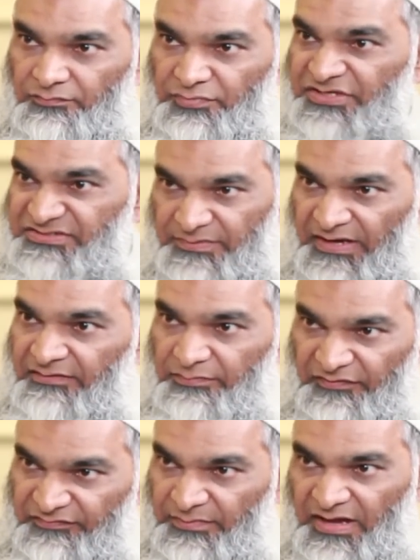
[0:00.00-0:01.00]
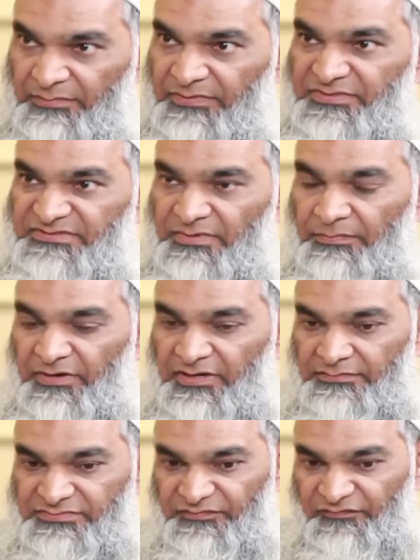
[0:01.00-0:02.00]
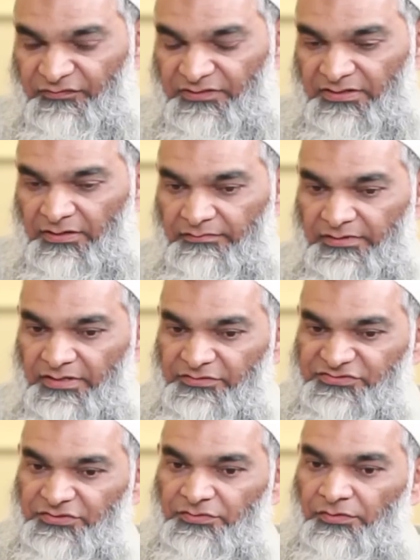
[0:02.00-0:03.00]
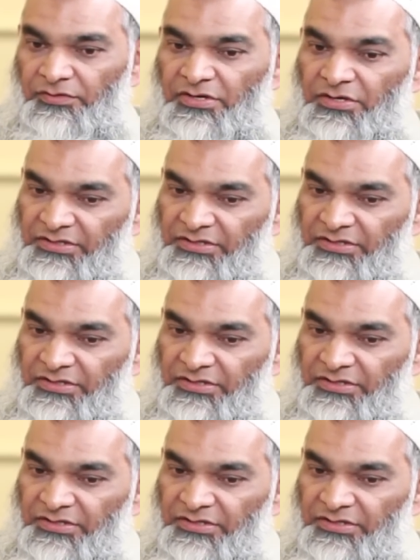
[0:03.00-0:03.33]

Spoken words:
preached by the Prophet Muhammad, peace be upon him, some 1400 years ago,